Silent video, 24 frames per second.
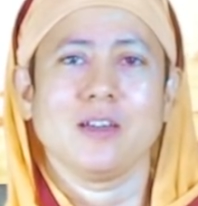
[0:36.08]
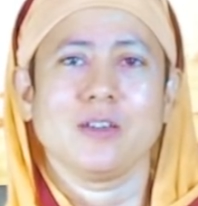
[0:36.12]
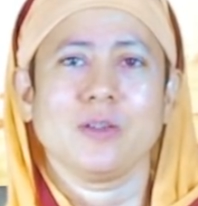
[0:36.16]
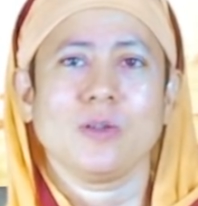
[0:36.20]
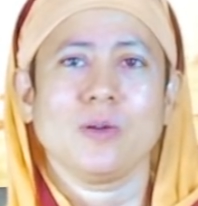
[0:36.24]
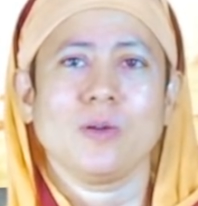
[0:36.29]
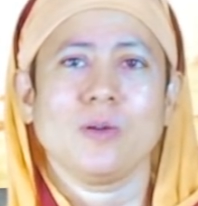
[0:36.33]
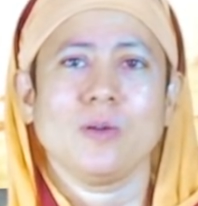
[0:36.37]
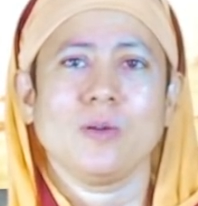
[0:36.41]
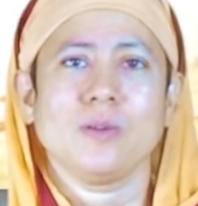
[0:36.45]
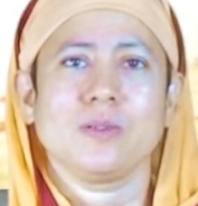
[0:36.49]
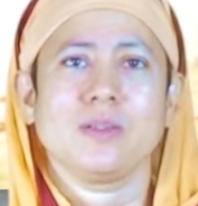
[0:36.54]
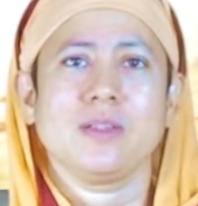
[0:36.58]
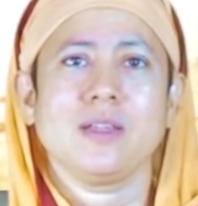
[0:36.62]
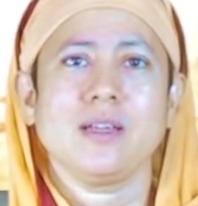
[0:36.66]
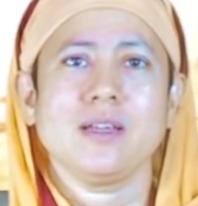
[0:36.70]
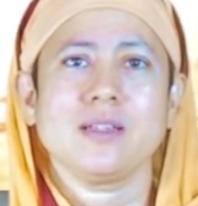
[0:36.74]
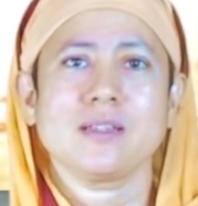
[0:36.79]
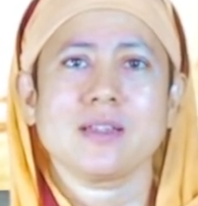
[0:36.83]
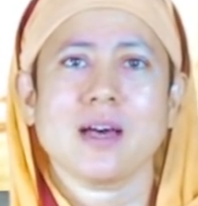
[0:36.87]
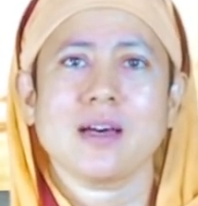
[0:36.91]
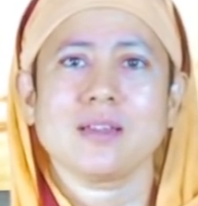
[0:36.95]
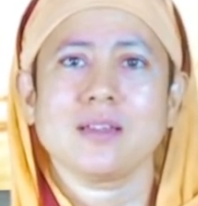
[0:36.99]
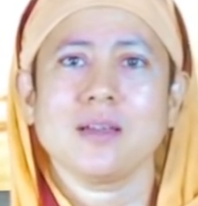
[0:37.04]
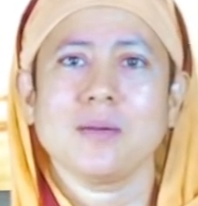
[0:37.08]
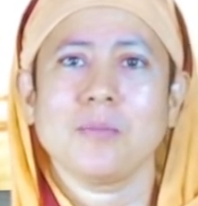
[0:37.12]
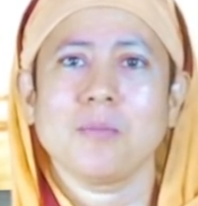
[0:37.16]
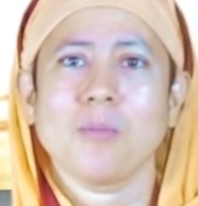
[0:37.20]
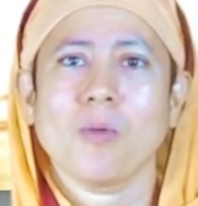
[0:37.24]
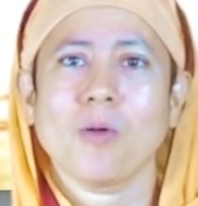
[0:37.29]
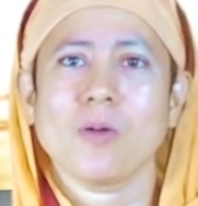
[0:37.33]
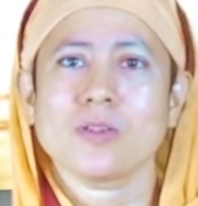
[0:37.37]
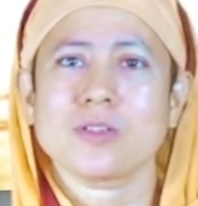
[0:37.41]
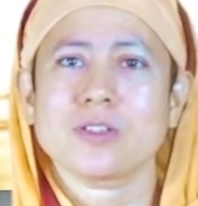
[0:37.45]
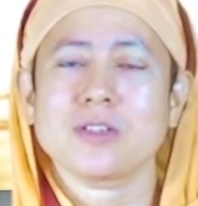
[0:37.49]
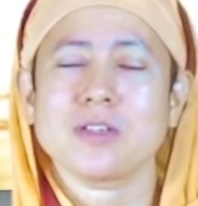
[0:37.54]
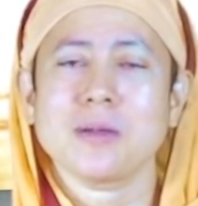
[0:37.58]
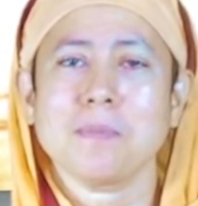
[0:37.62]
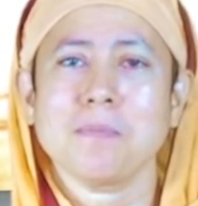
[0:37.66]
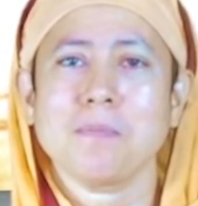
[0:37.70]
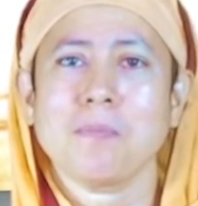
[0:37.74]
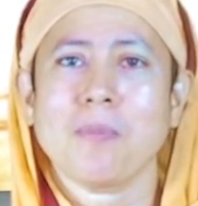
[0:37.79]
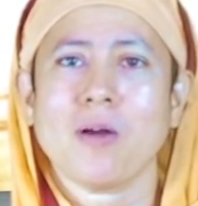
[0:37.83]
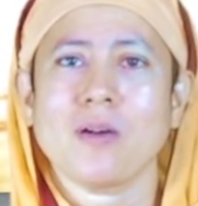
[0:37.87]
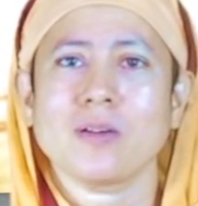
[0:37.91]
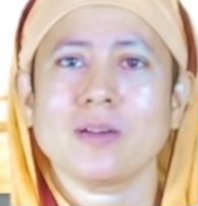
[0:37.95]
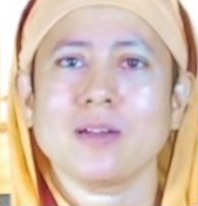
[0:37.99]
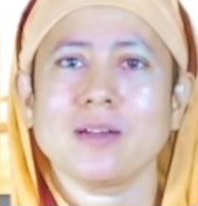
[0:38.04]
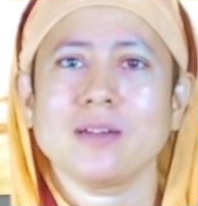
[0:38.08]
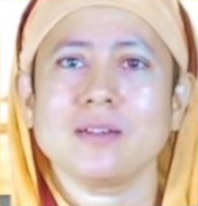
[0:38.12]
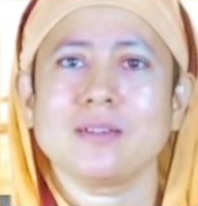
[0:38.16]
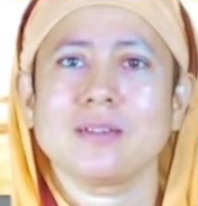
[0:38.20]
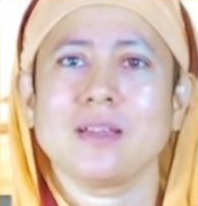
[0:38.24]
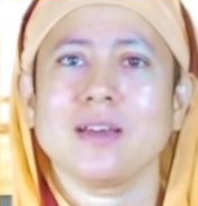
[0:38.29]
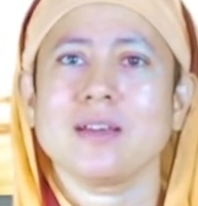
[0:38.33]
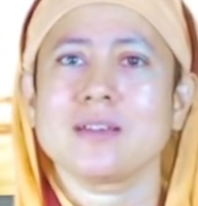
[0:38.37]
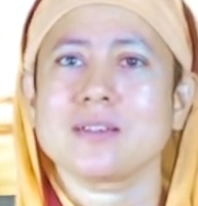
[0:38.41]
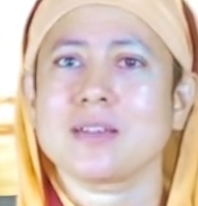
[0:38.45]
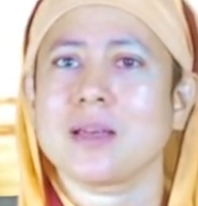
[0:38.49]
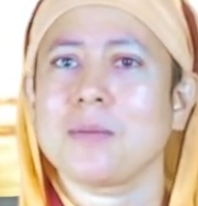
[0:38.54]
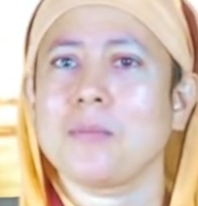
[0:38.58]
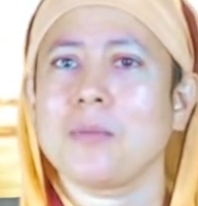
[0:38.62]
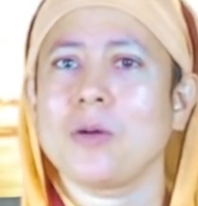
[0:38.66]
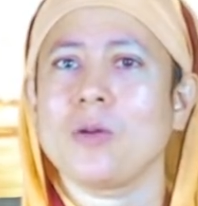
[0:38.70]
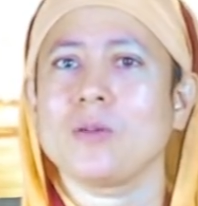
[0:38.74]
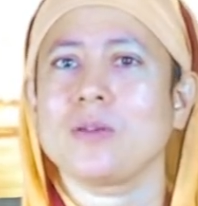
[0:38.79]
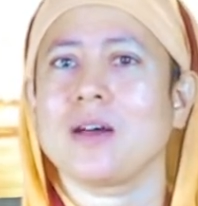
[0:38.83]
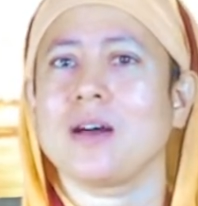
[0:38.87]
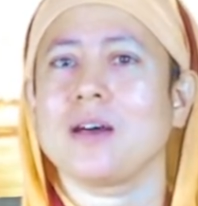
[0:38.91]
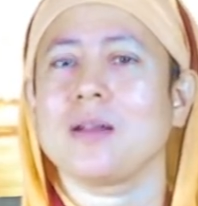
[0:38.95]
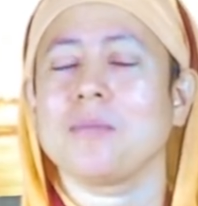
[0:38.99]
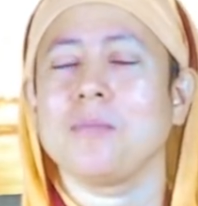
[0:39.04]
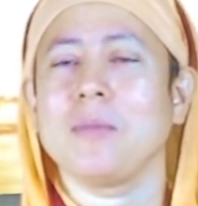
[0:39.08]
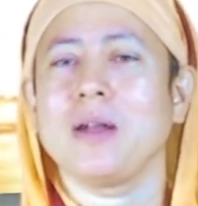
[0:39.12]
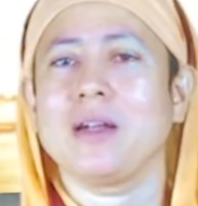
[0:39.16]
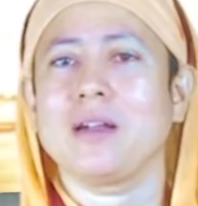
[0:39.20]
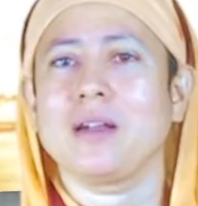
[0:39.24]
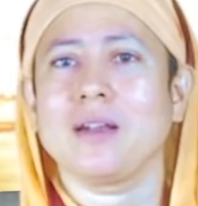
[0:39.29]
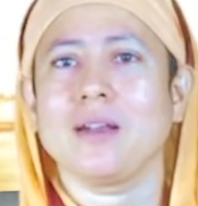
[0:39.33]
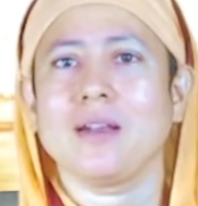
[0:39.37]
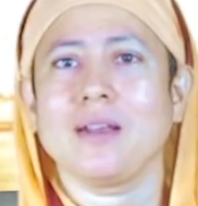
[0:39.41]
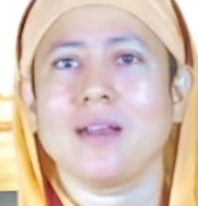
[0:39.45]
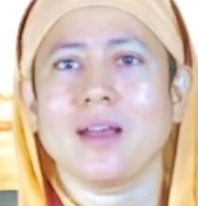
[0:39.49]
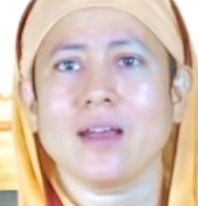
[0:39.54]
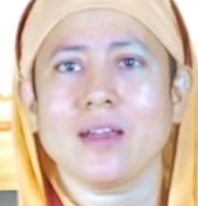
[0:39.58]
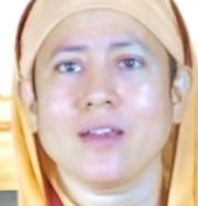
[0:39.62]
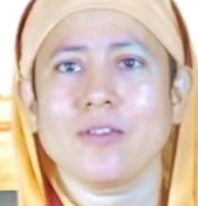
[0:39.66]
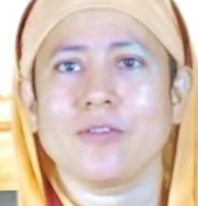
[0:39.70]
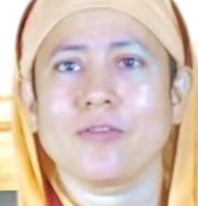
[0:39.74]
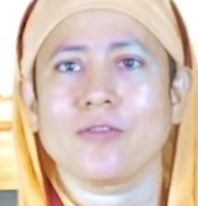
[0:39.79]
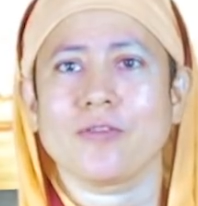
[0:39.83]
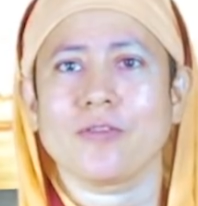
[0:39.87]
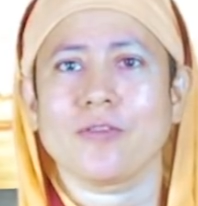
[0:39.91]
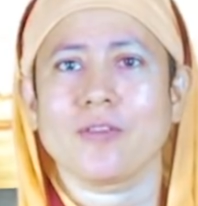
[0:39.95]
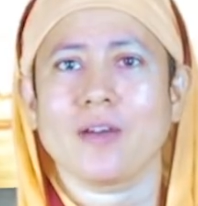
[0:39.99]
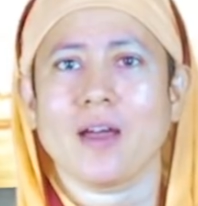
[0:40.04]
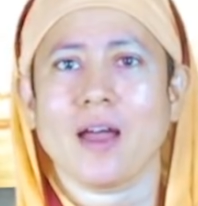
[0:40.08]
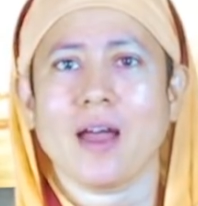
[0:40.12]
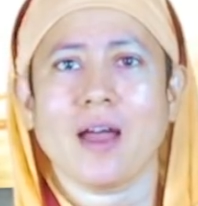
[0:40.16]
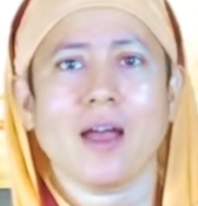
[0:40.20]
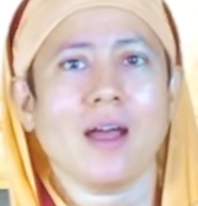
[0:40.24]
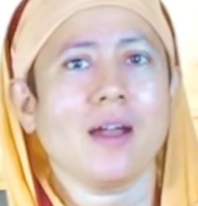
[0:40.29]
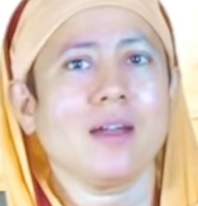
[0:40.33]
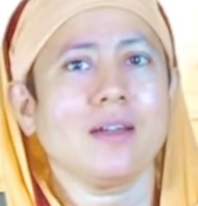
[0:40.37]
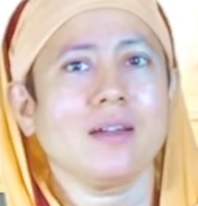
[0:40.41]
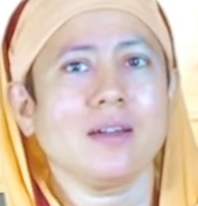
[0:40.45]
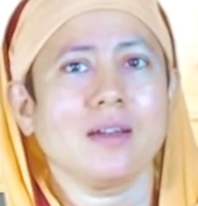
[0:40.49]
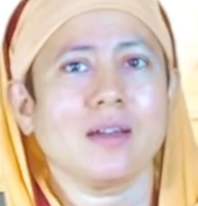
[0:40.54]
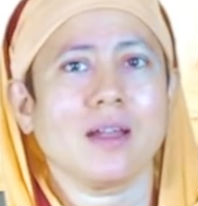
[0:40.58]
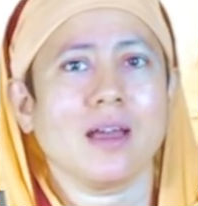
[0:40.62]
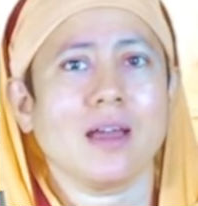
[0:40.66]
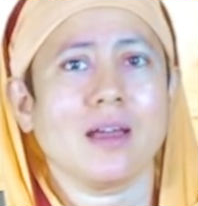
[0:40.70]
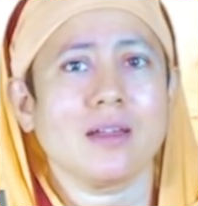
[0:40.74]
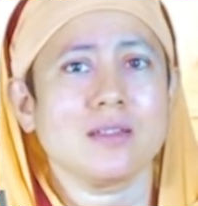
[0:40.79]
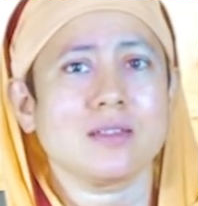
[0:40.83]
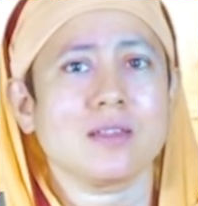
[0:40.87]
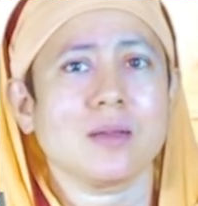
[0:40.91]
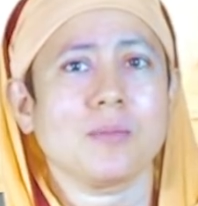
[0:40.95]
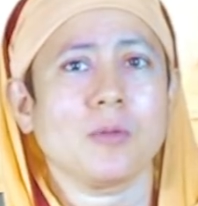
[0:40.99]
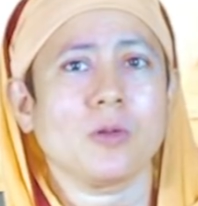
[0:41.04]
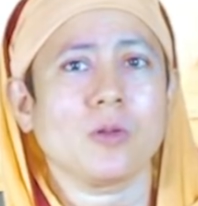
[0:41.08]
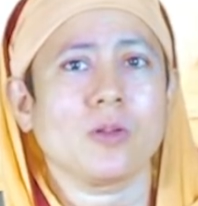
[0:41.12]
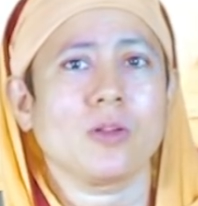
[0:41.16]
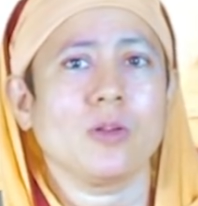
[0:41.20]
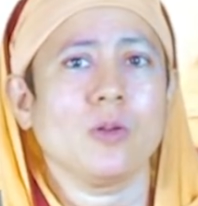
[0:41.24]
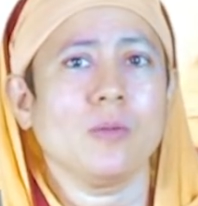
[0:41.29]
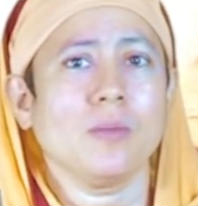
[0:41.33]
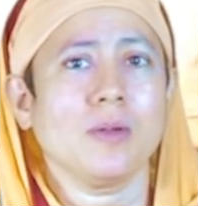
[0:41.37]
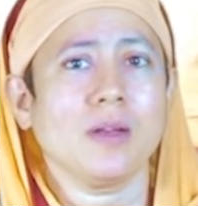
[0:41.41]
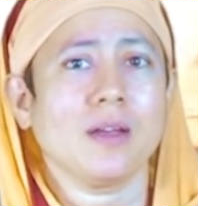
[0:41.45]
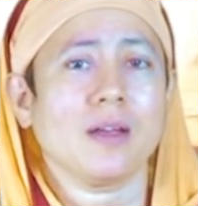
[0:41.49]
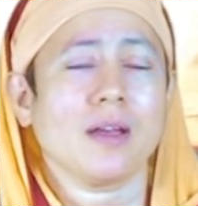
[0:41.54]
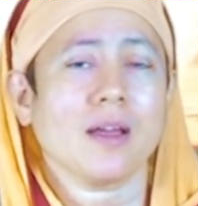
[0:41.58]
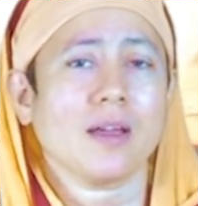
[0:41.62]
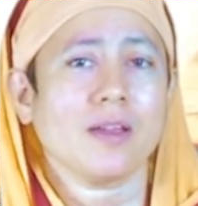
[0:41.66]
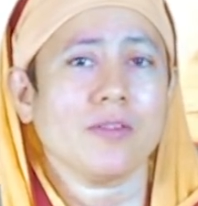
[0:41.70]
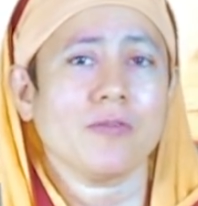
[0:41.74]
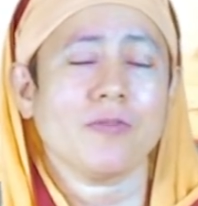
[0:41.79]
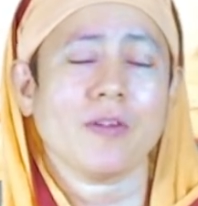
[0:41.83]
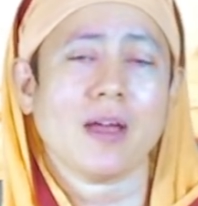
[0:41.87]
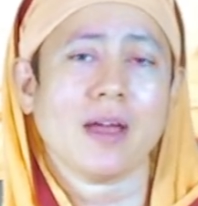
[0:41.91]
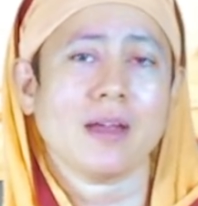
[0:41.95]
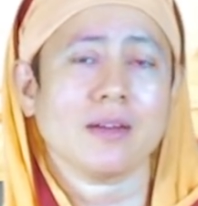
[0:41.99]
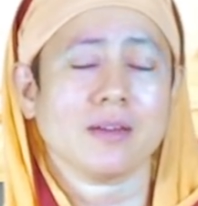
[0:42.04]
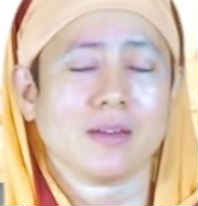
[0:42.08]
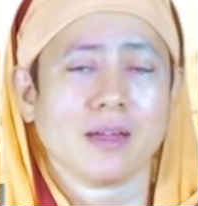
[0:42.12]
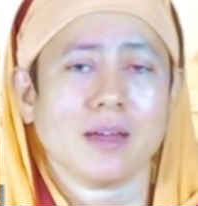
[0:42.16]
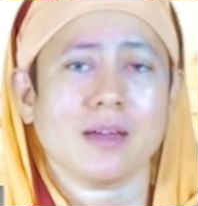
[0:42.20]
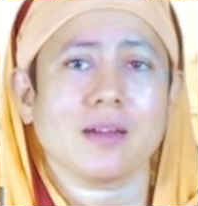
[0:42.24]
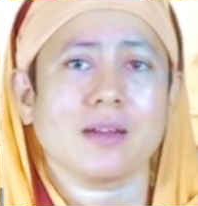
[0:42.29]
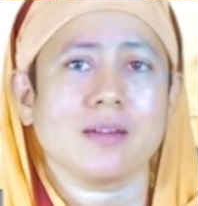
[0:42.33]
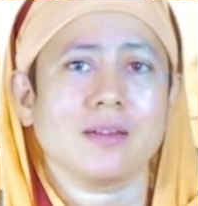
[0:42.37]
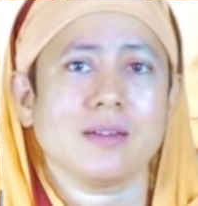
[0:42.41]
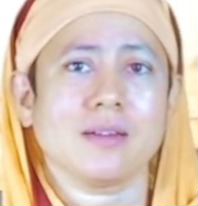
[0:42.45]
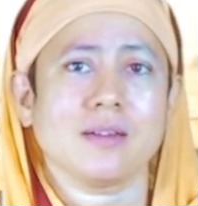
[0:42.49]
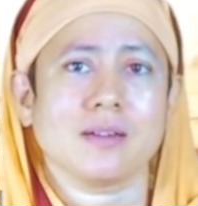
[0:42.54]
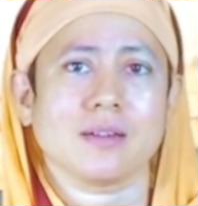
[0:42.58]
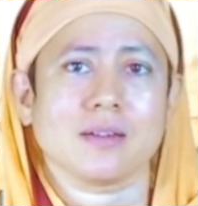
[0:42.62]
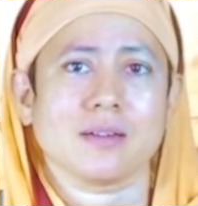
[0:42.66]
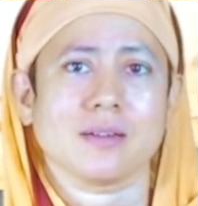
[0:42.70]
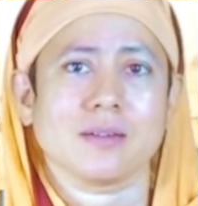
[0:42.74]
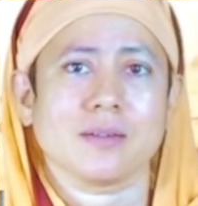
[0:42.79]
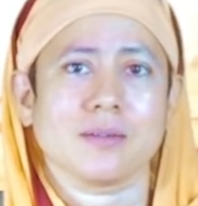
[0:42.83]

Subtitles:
So these are the most important things about our mental life and hence about human life and character.